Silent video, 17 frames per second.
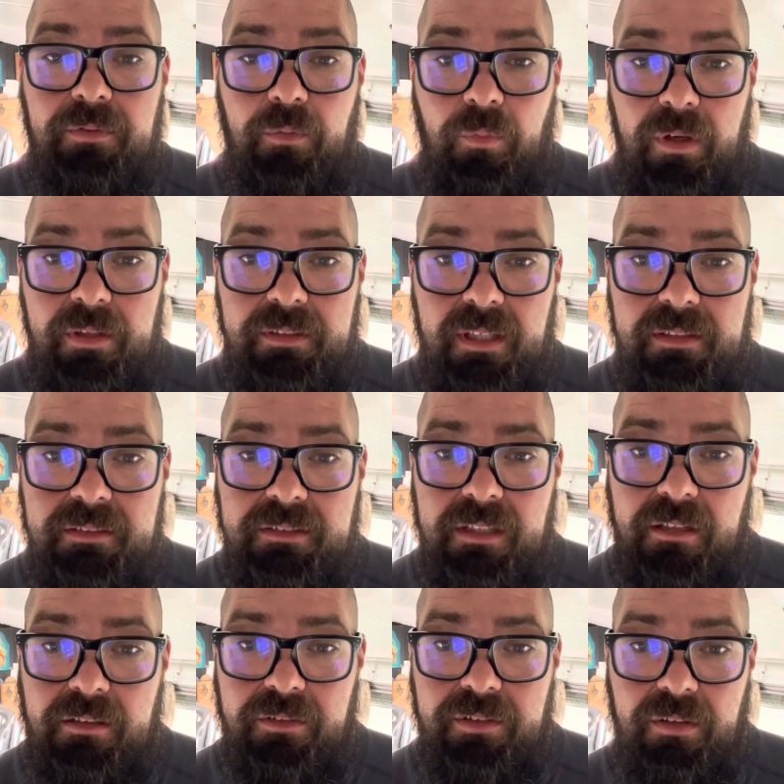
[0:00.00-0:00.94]
110
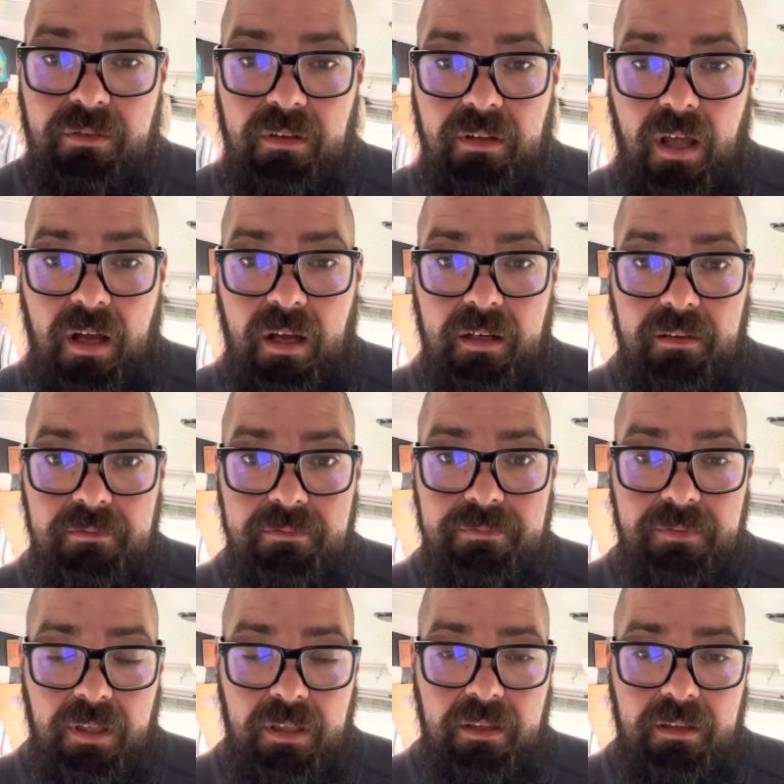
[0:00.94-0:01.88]
side, you're doing a lot of
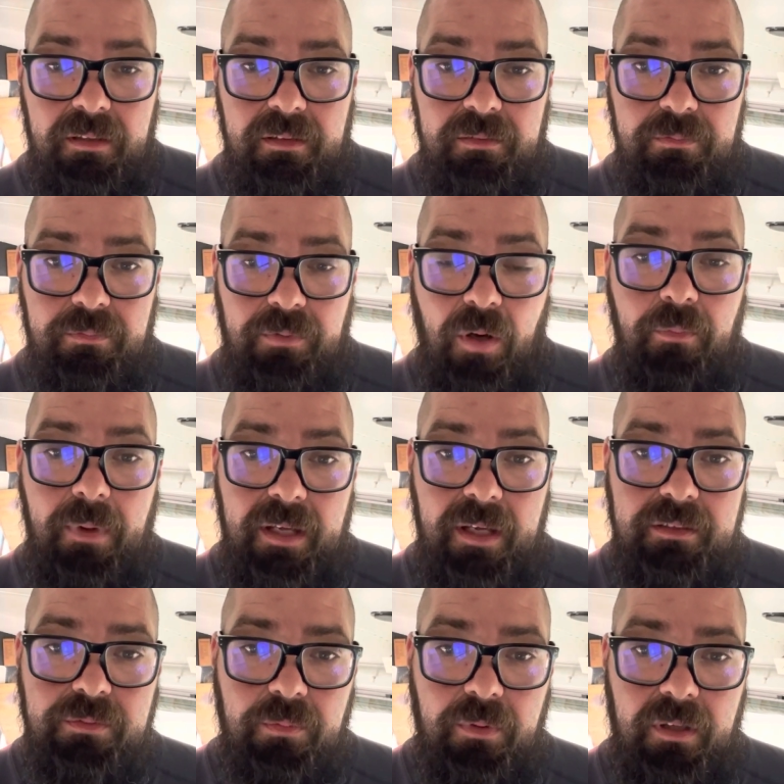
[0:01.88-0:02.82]

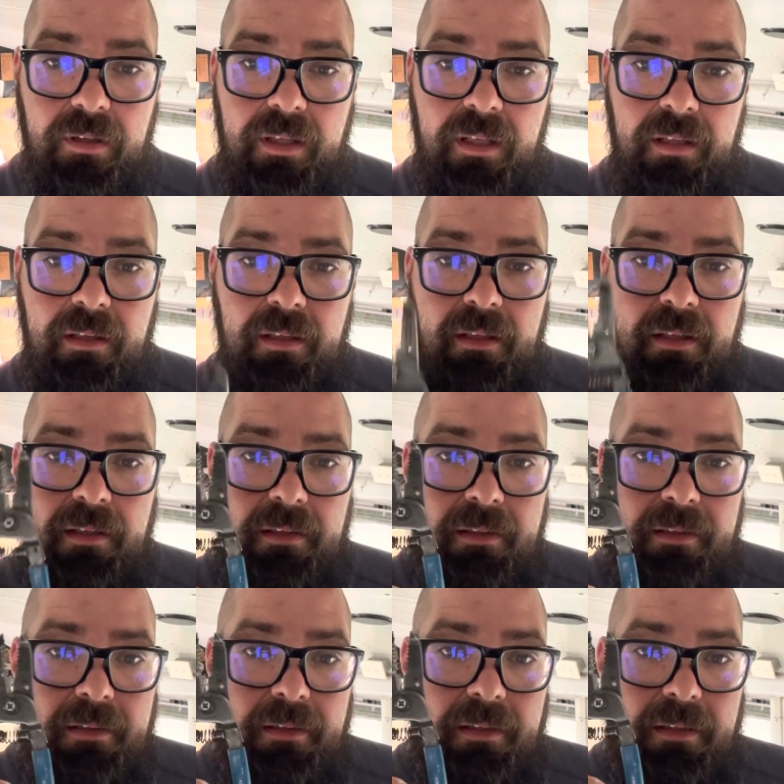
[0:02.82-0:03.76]
Romex work,
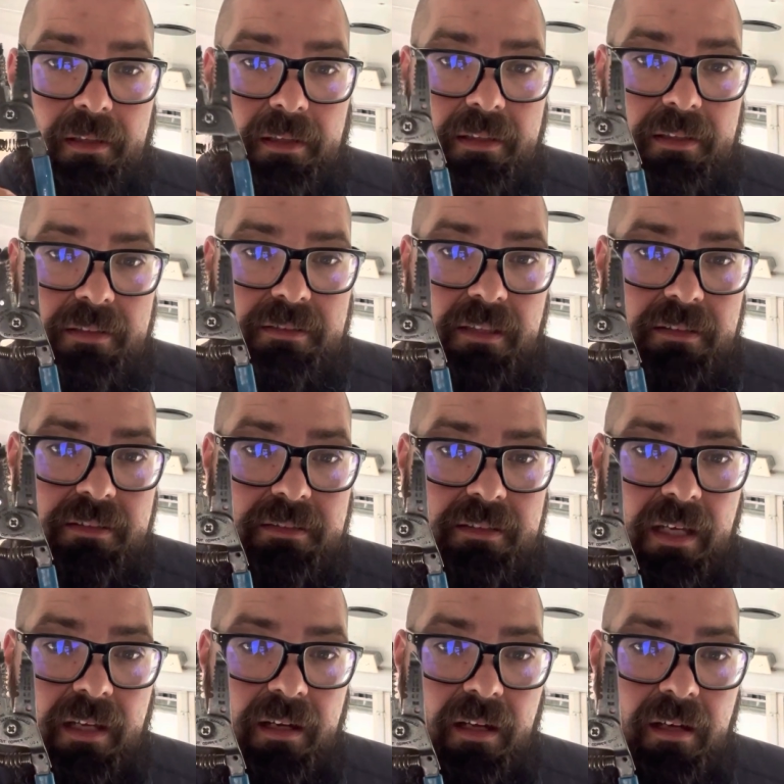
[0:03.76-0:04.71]
is a
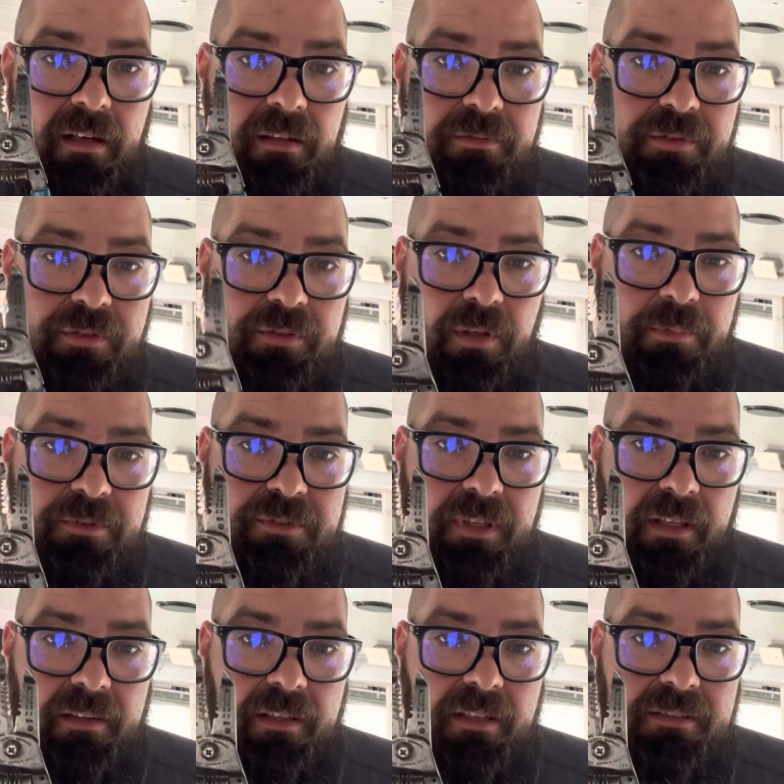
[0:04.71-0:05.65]
set of strippers
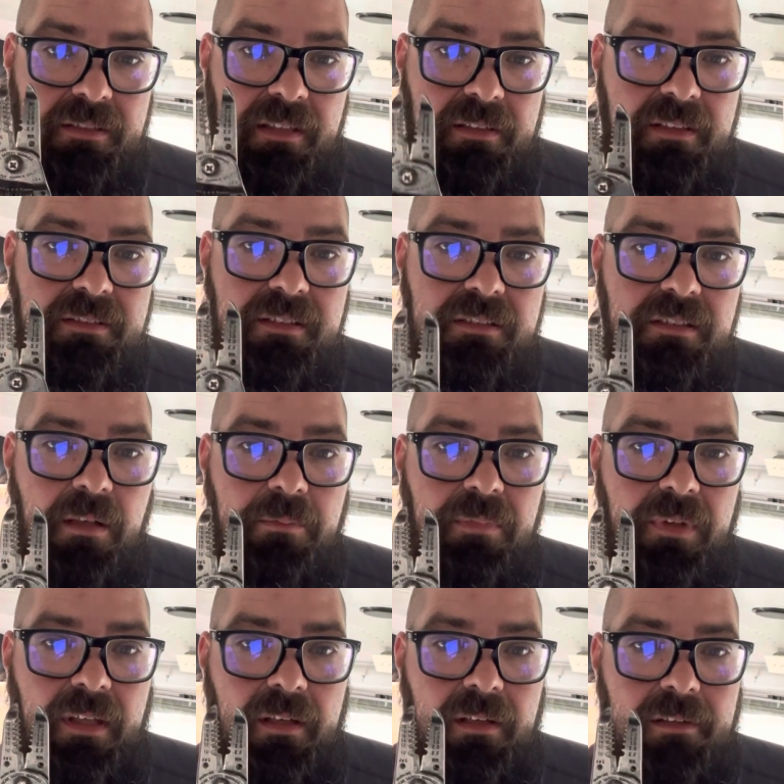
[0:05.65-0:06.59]
like this. And this is
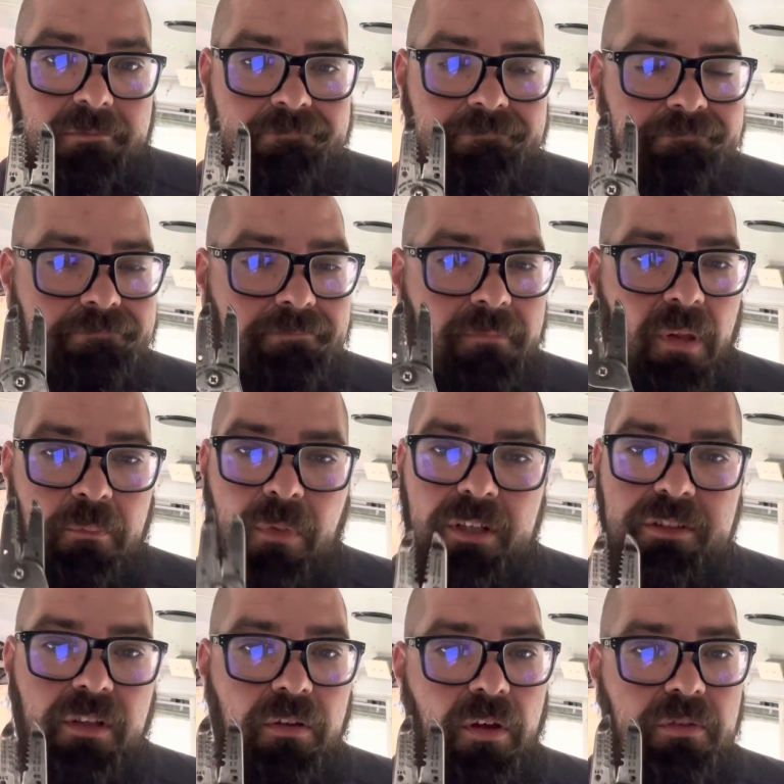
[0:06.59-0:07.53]
something
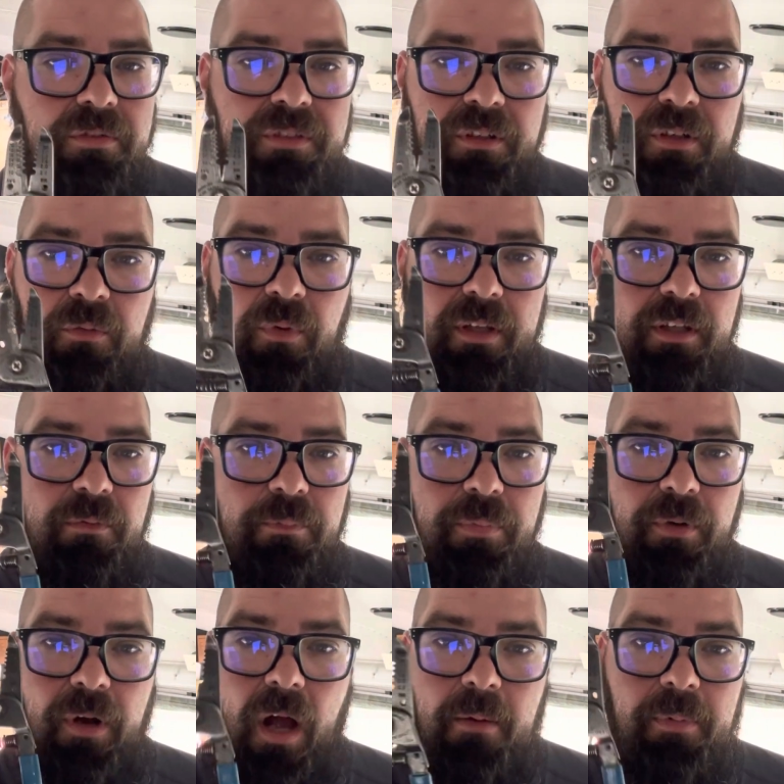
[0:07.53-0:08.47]
much closer to what you
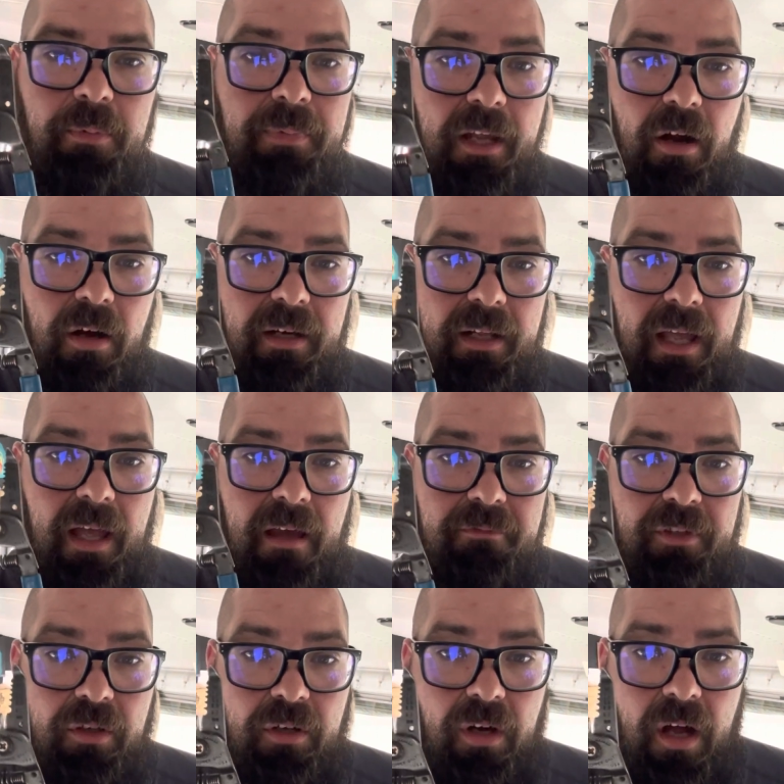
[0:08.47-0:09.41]
probably already have
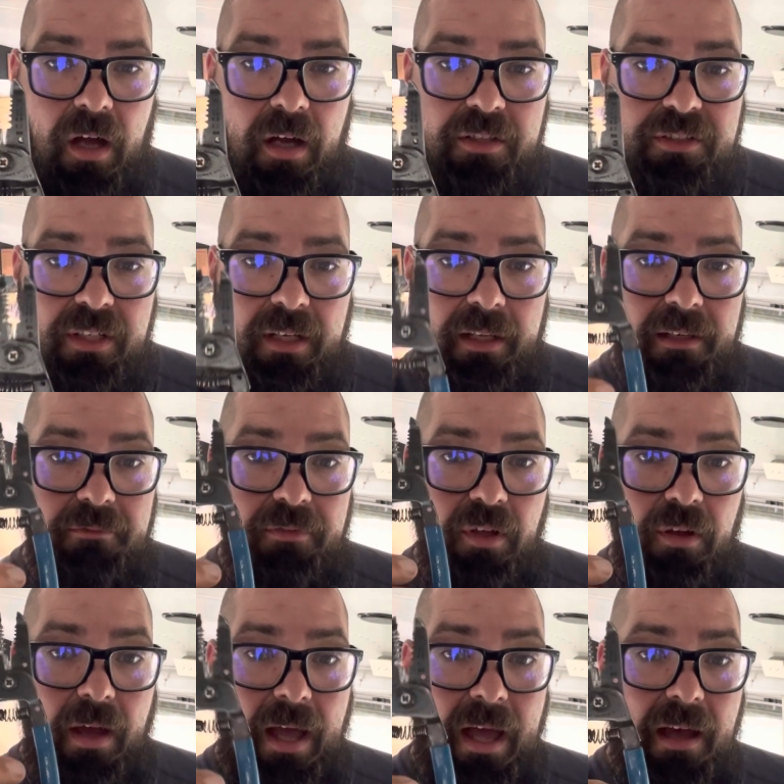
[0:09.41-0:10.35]
in your garage. And if
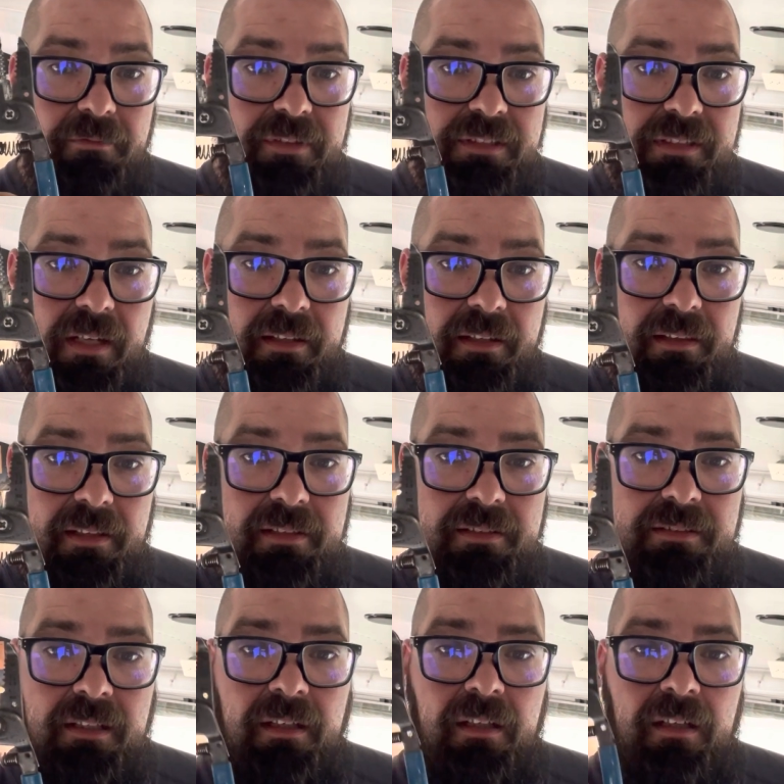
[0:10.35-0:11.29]
you have a set of these,